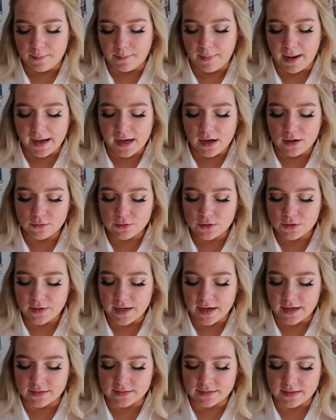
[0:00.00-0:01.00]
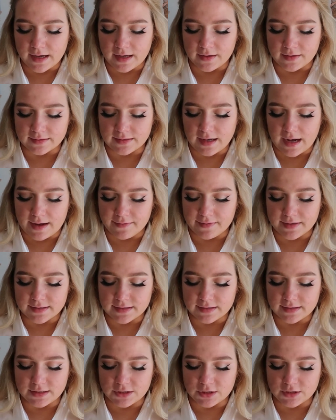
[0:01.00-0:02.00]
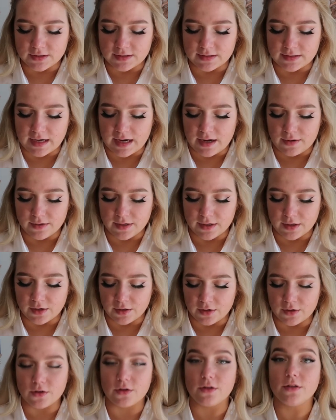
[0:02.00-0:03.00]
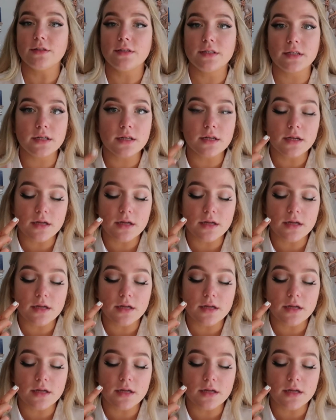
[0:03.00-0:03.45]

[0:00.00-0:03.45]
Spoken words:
My go-to hairstyle is obviously just down and curled,